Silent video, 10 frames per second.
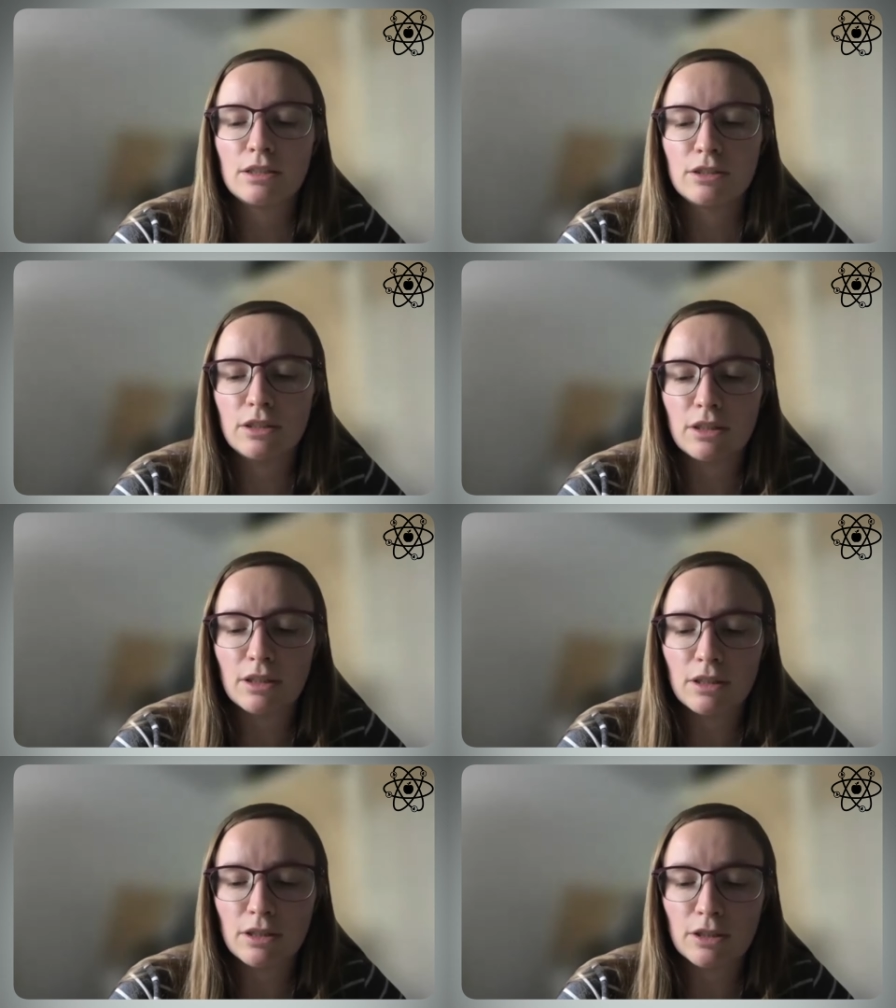the
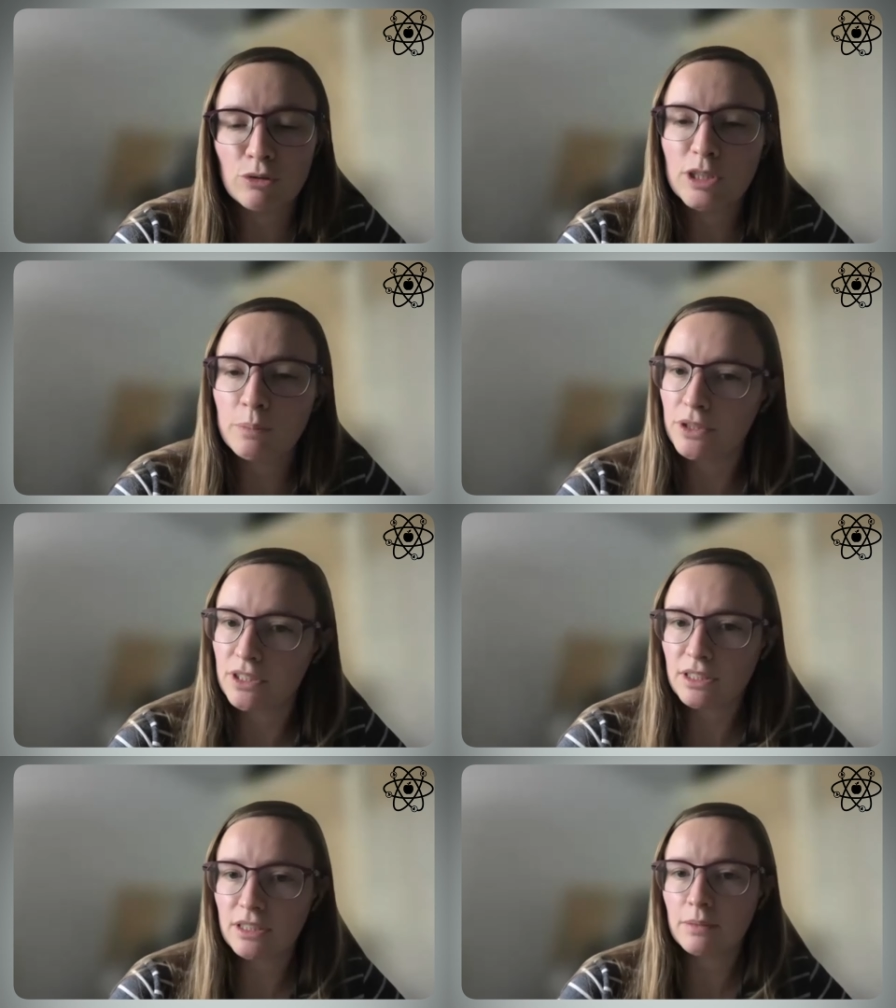CRISPR
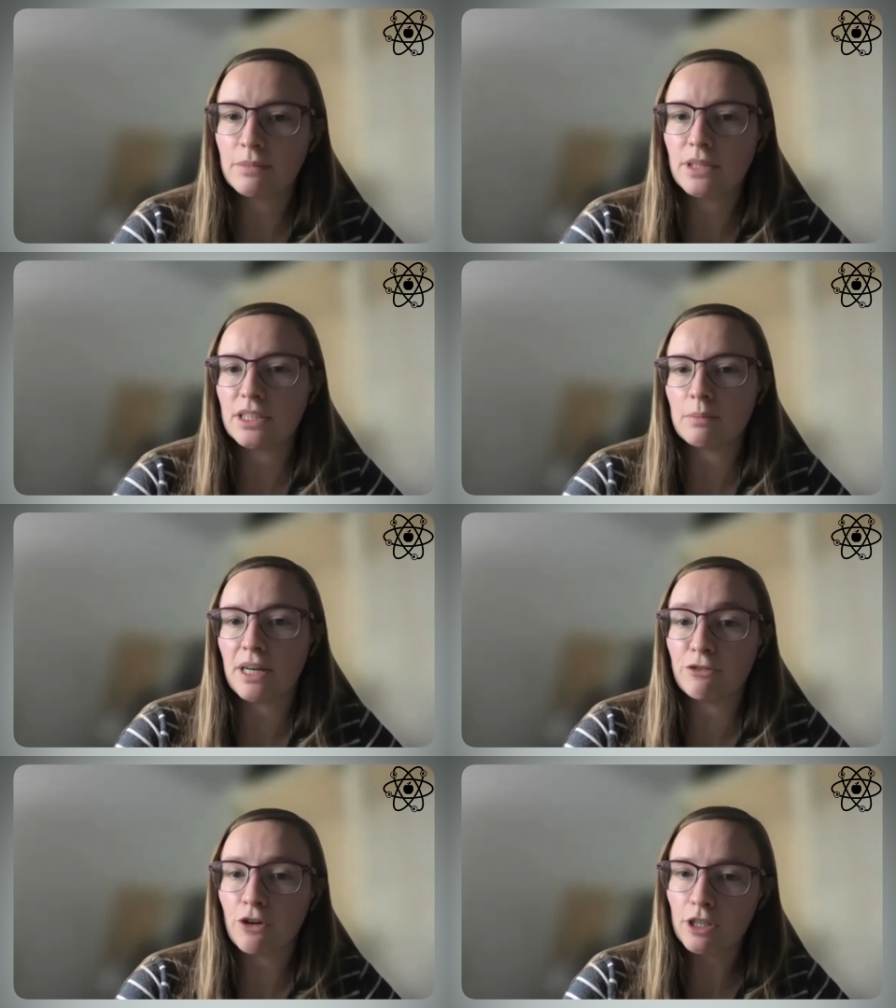system is
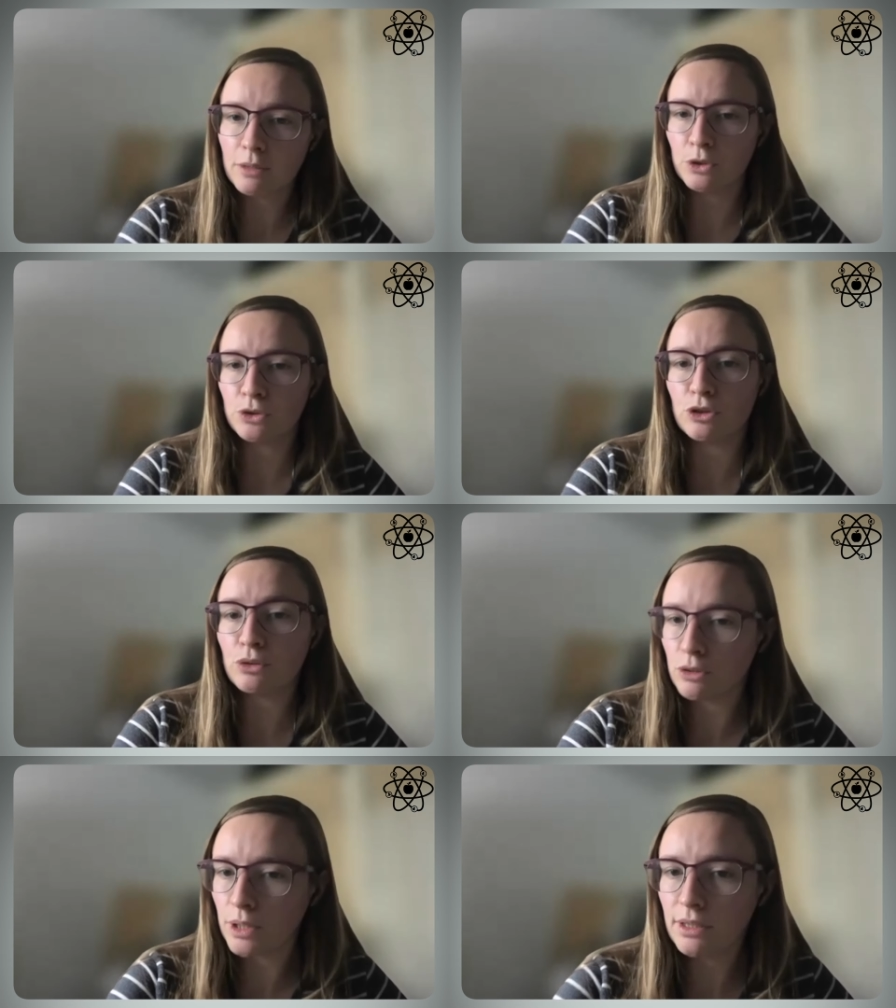by far the most
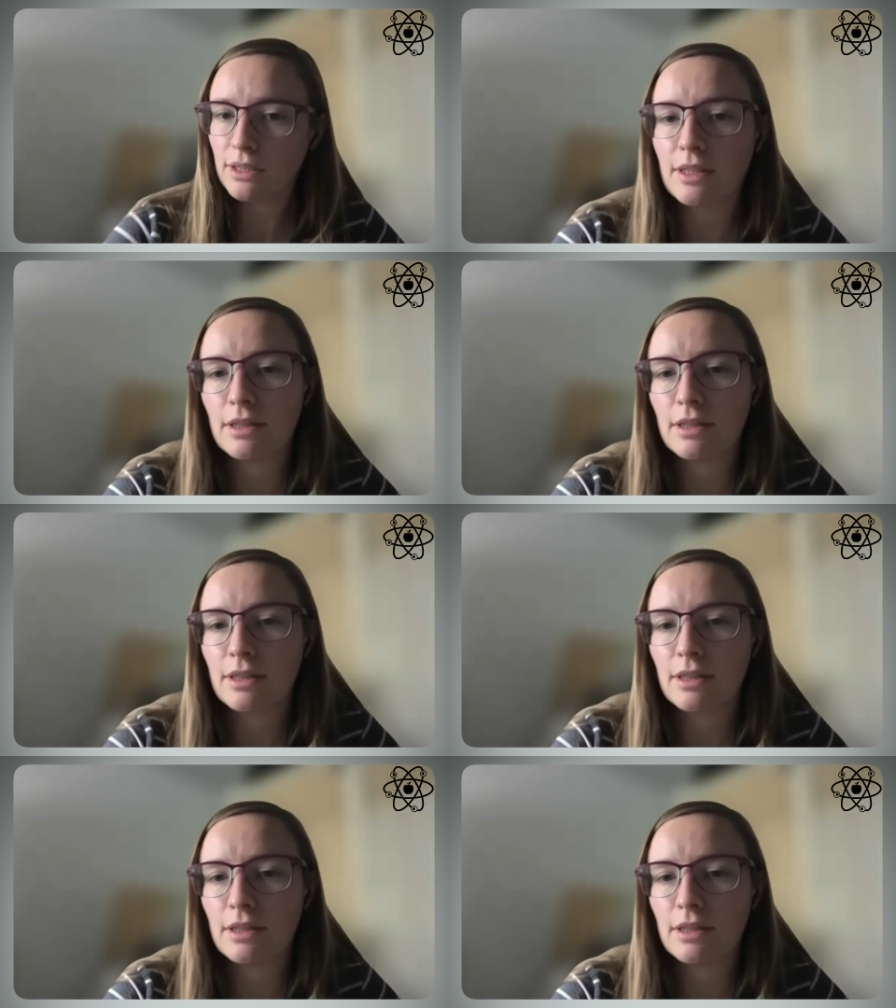used one